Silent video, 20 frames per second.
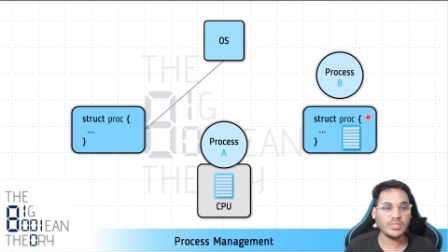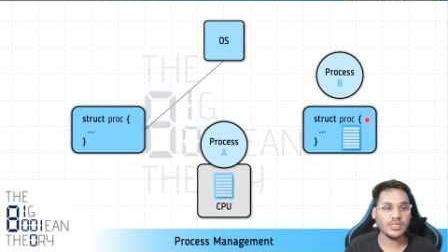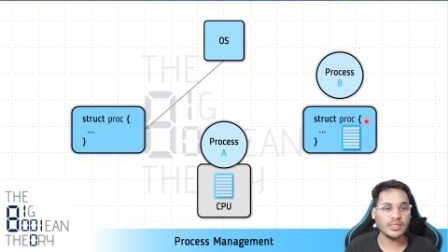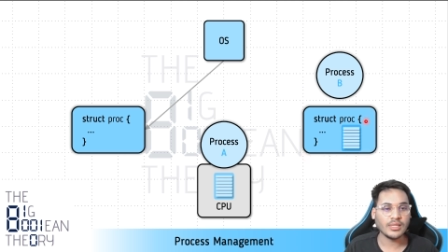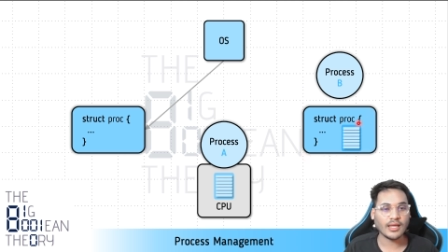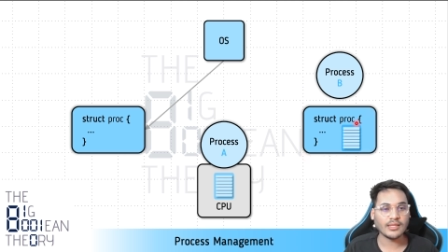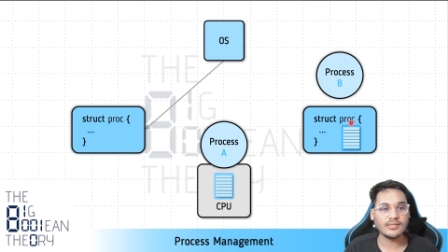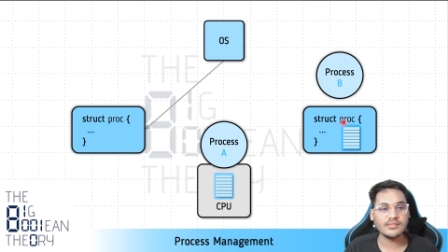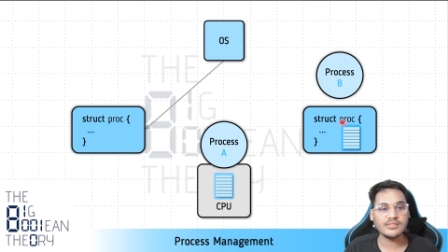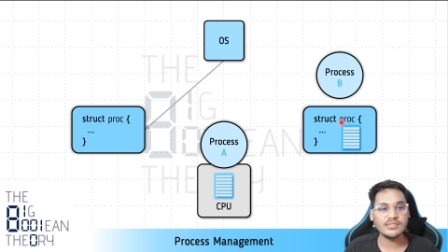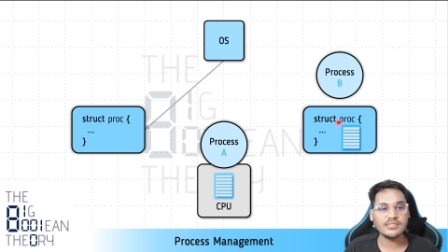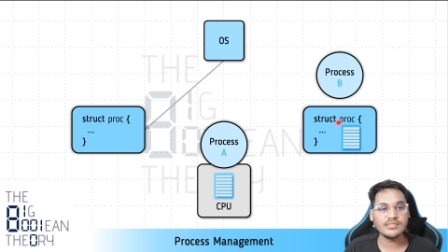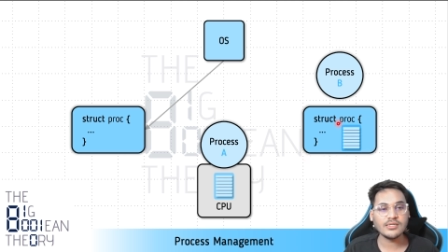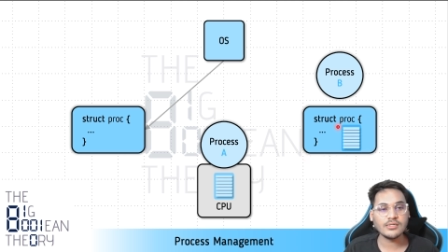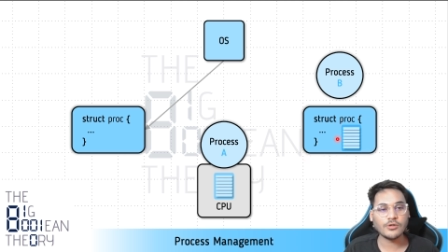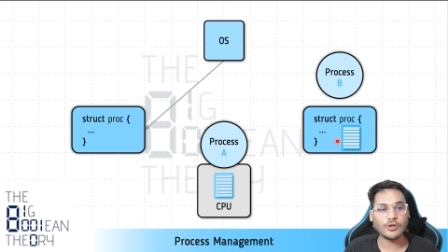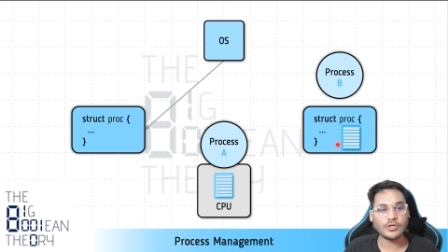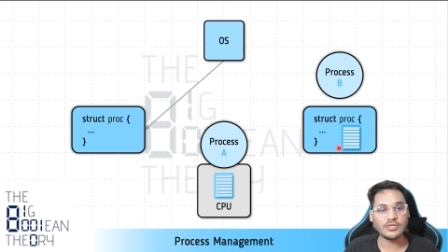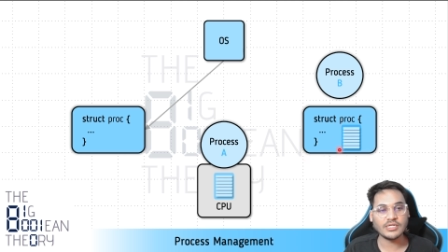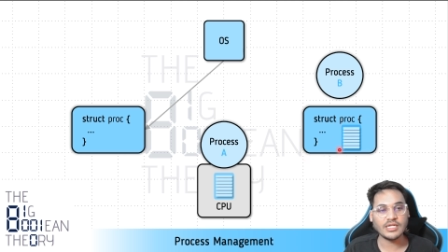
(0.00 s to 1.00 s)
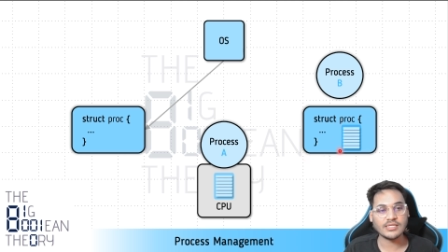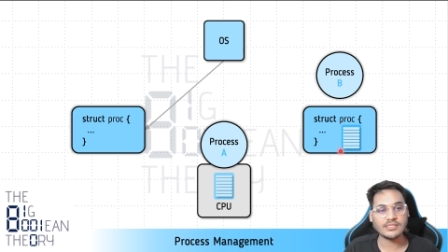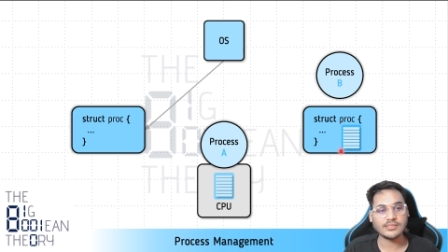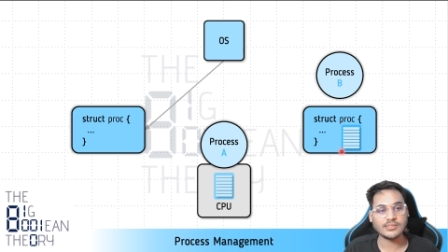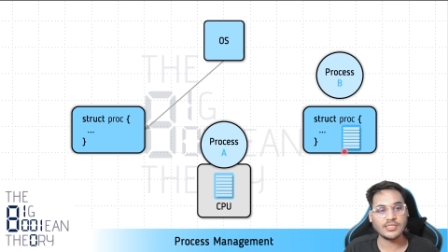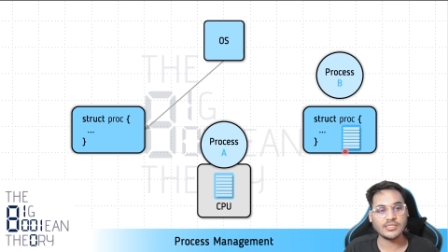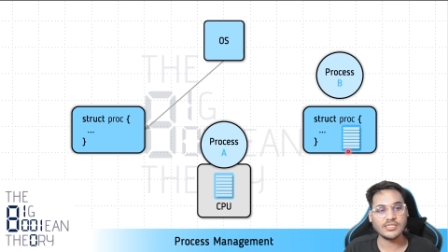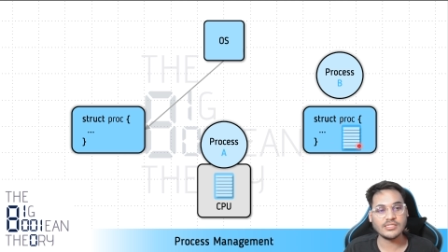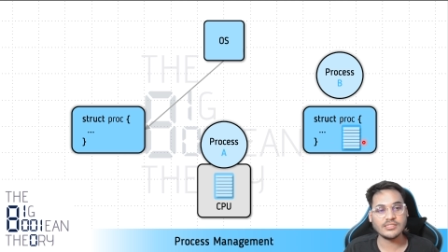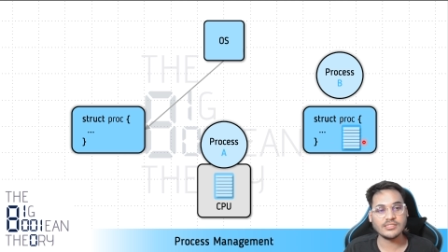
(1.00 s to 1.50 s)
and this is the context
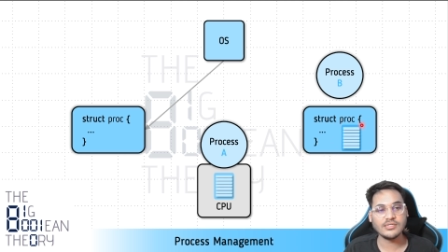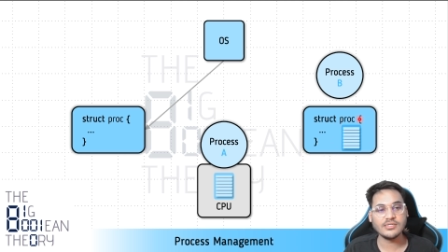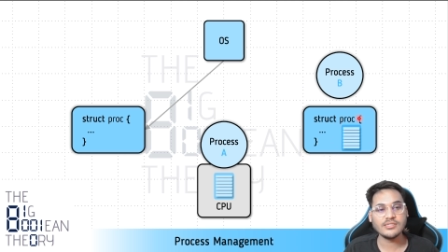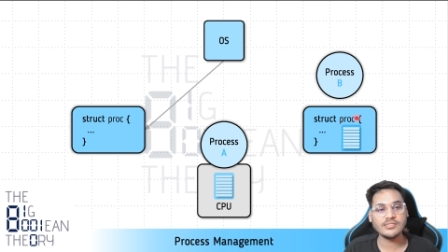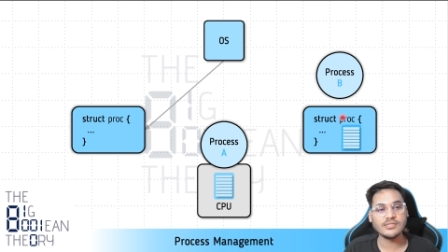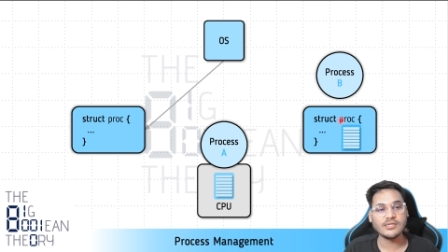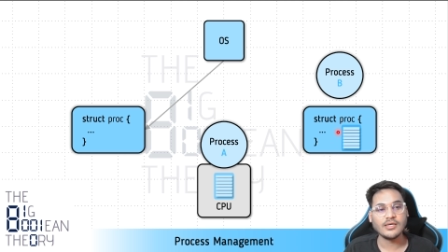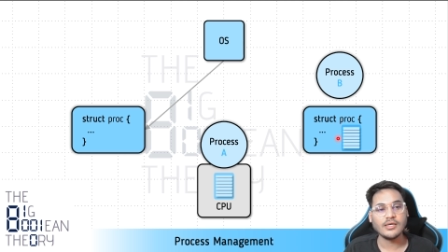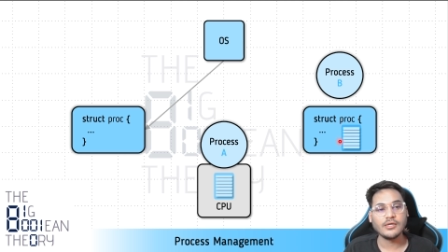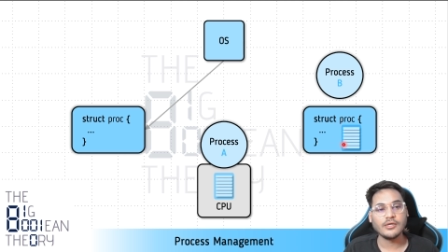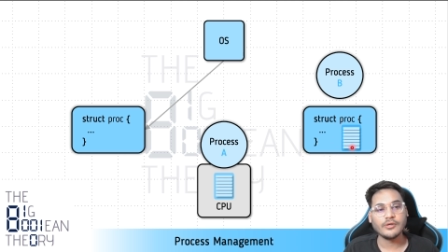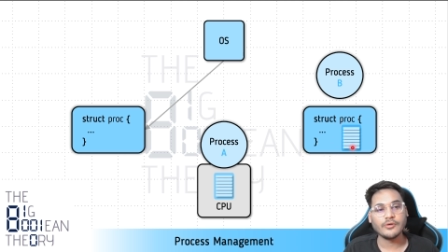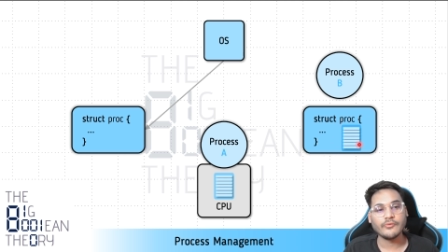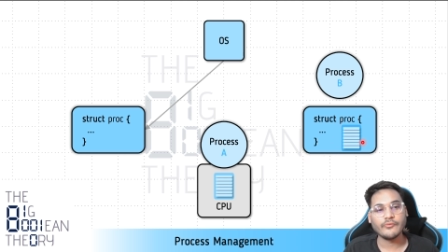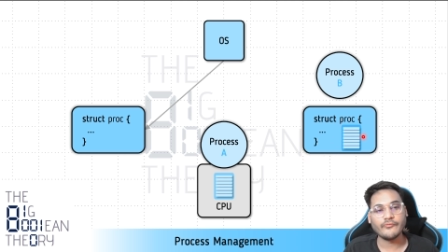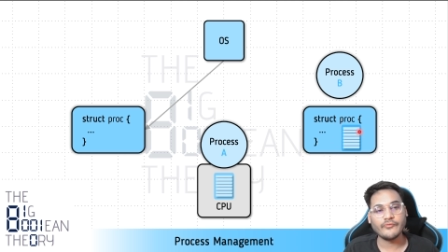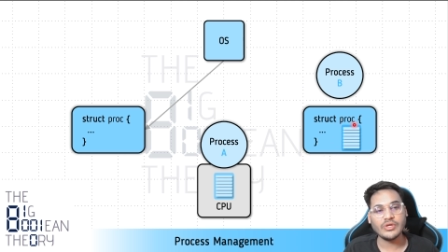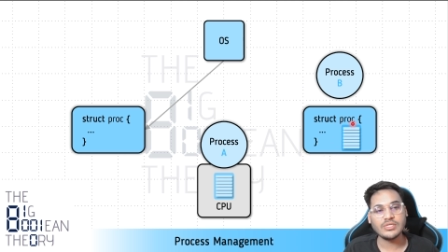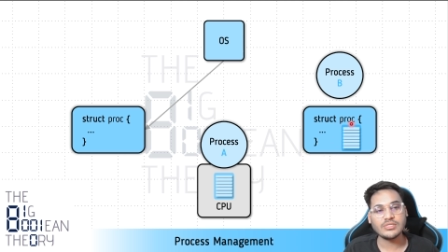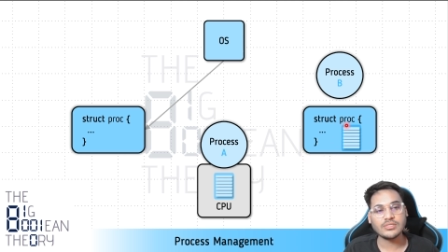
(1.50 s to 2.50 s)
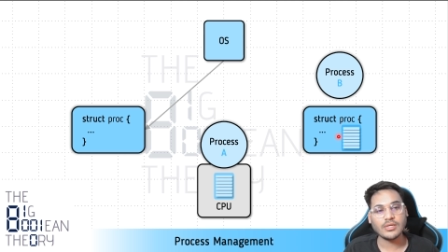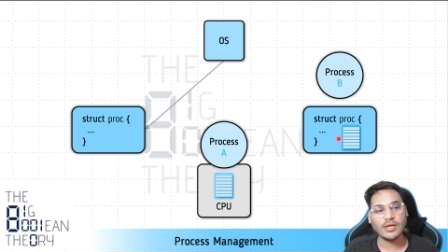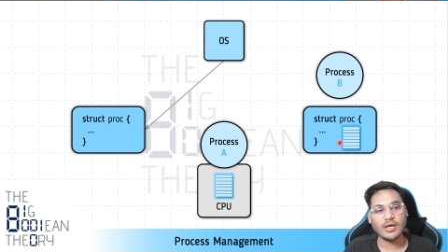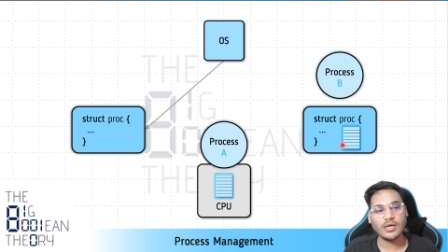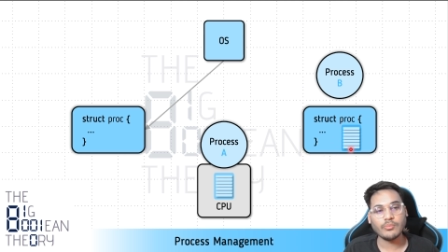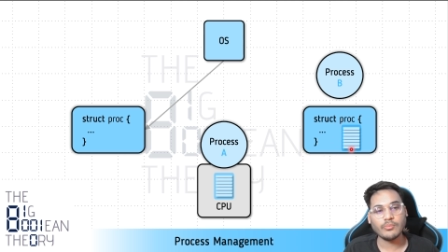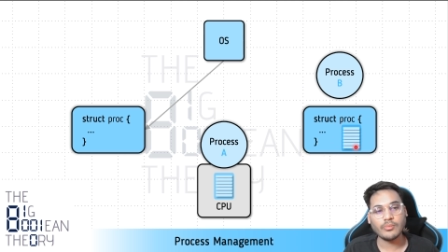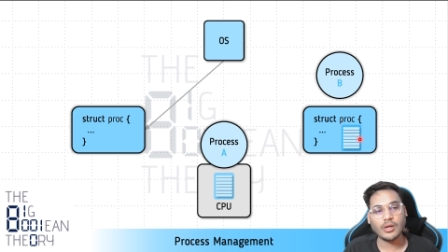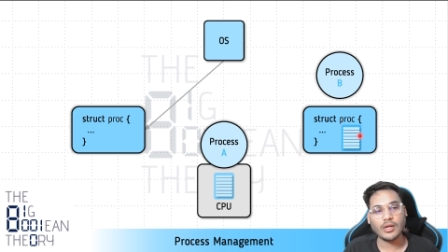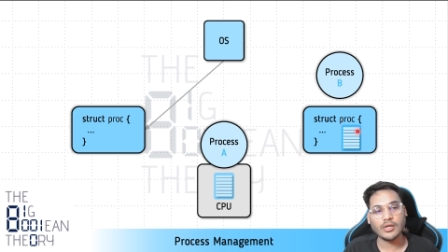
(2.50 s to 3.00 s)
registers which are
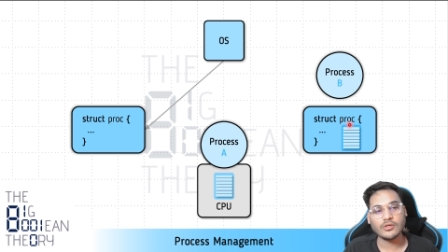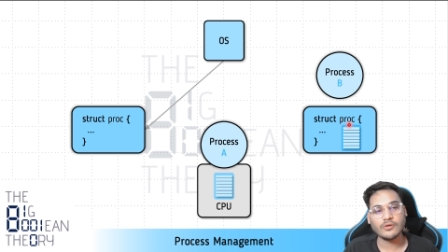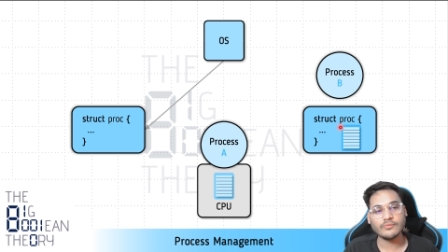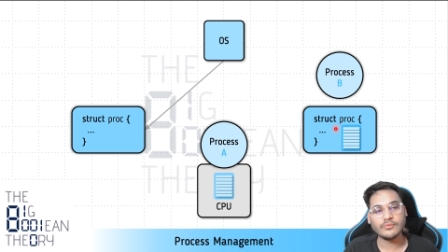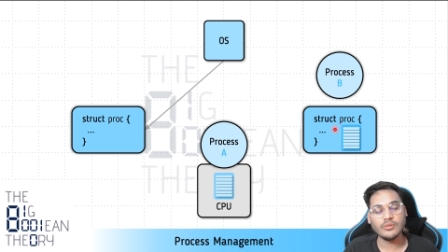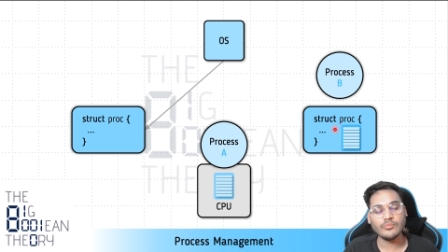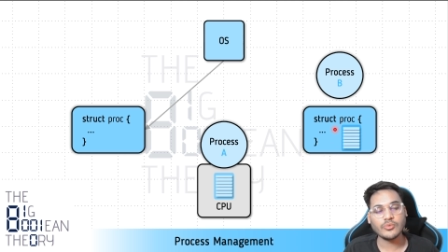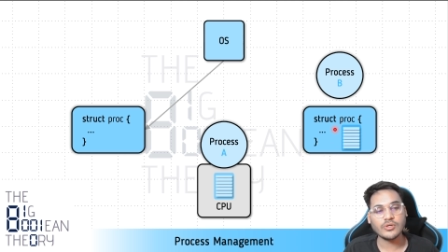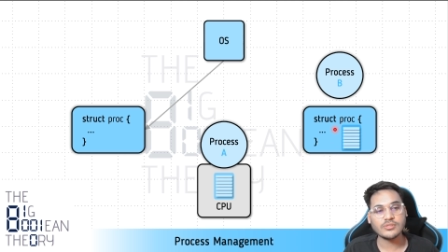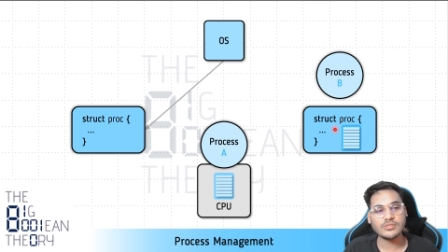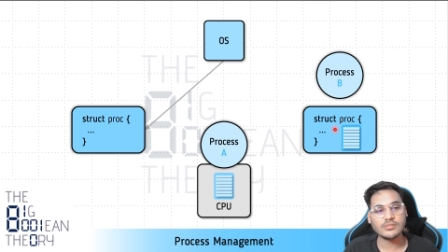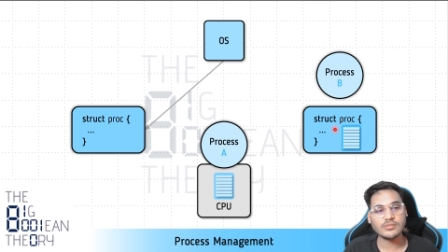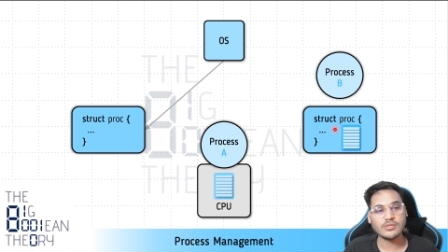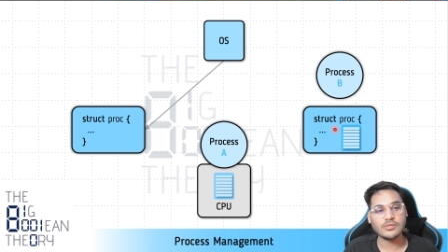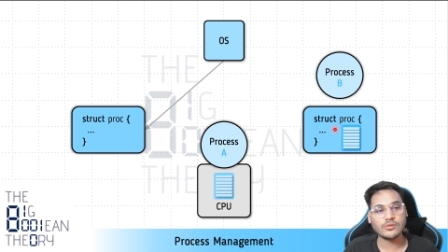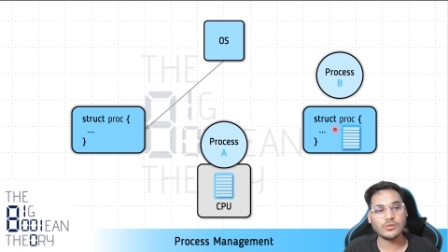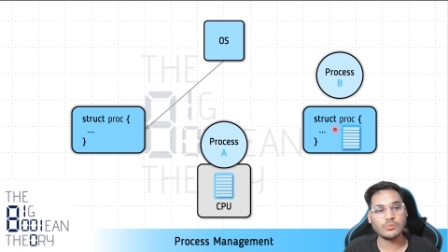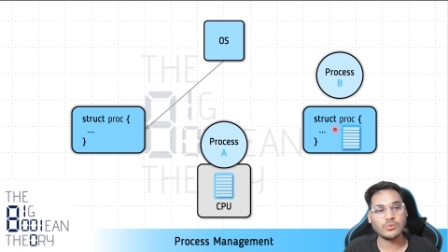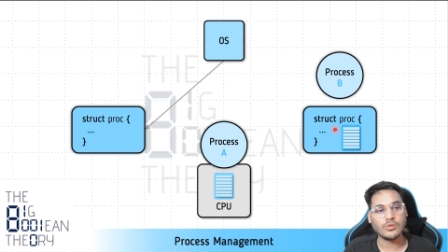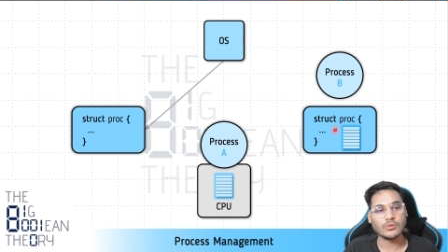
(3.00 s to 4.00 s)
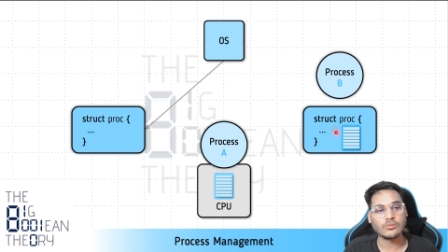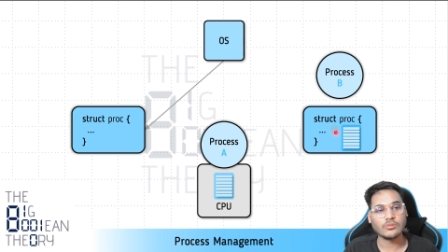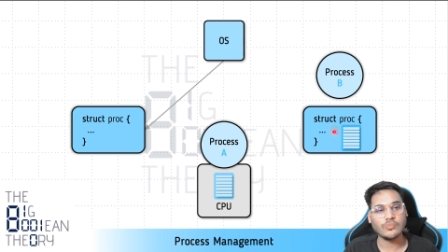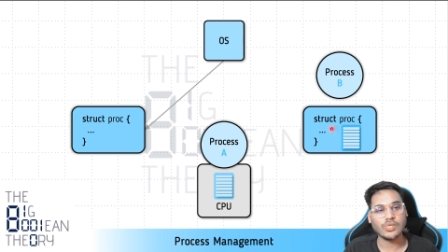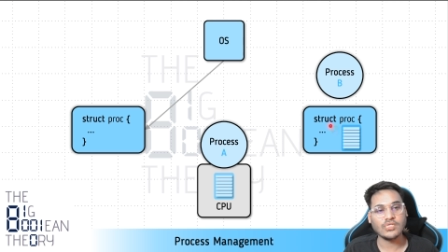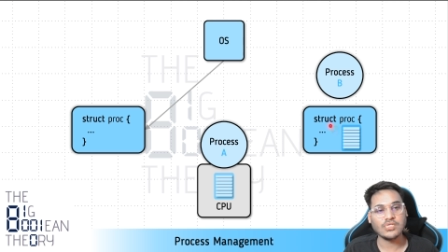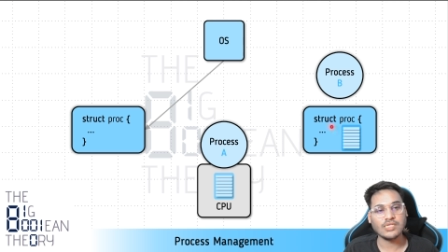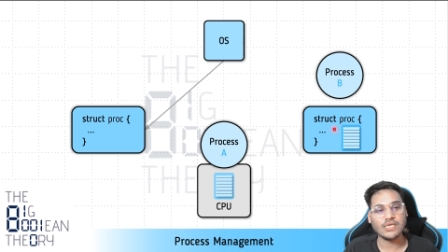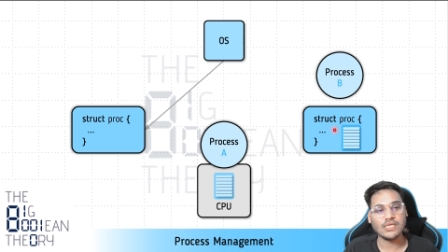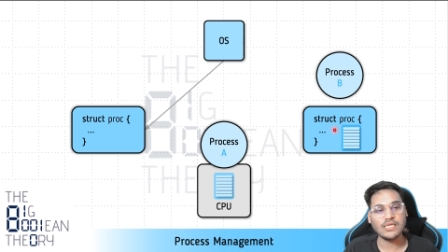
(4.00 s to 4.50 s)
part of the process control block. So
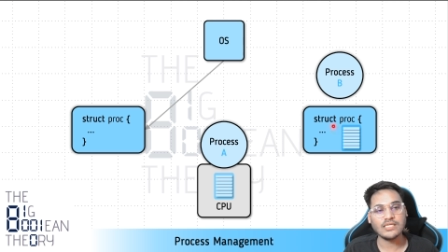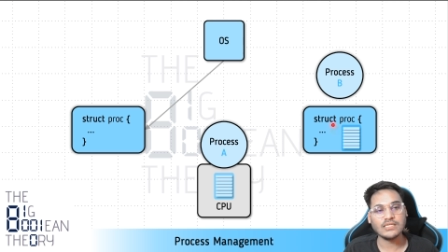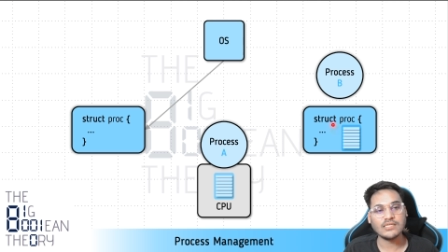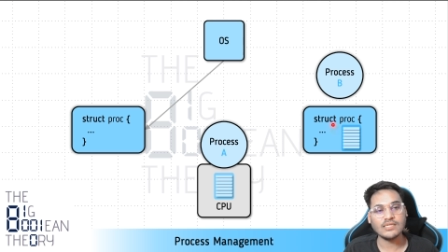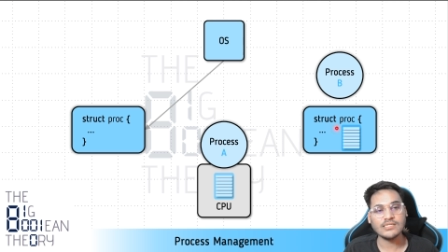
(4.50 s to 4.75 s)
basically